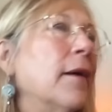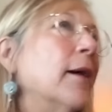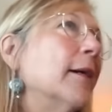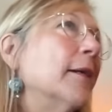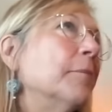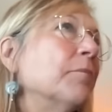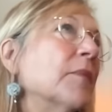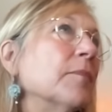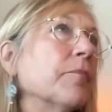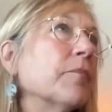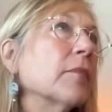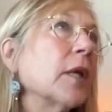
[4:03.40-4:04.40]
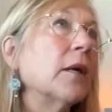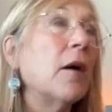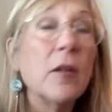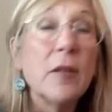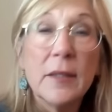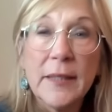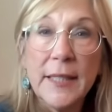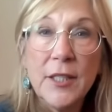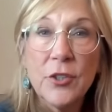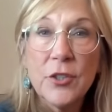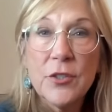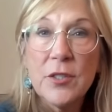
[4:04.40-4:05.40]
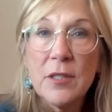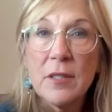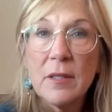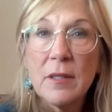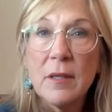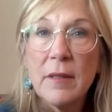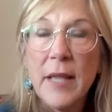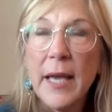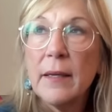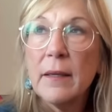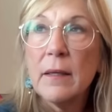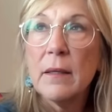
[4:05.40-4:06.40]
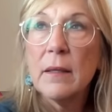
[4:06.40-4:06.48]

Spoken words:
all the leaders that